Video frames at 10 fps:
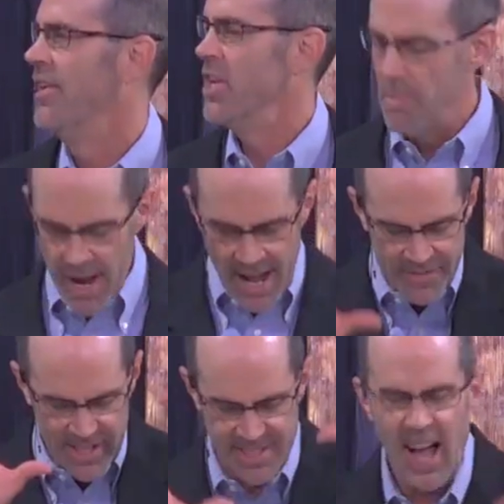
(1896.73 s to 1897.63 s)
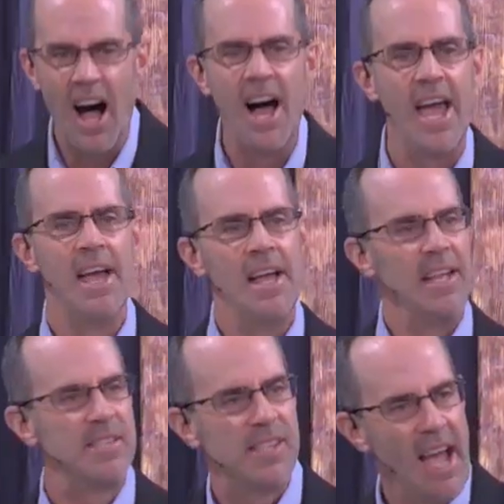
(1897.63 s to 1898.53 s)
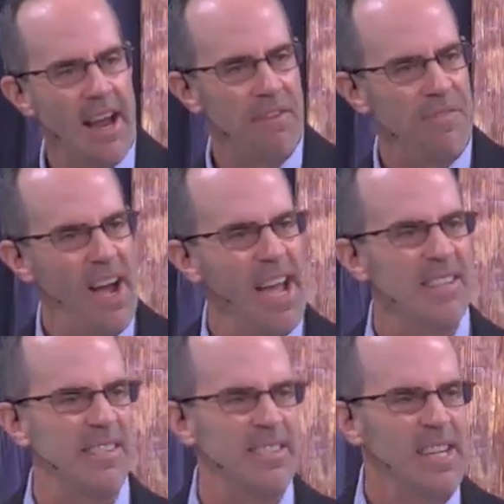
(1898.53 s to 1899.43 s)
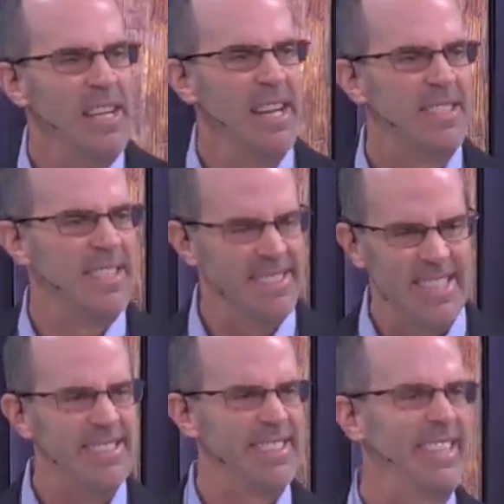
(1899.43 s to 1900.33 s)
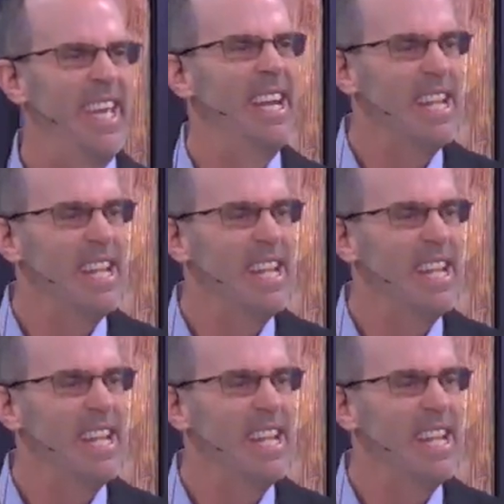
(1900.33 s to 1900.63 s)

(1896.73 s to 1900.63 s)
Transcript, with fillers: You might have to die and sacrifice and, and to just get in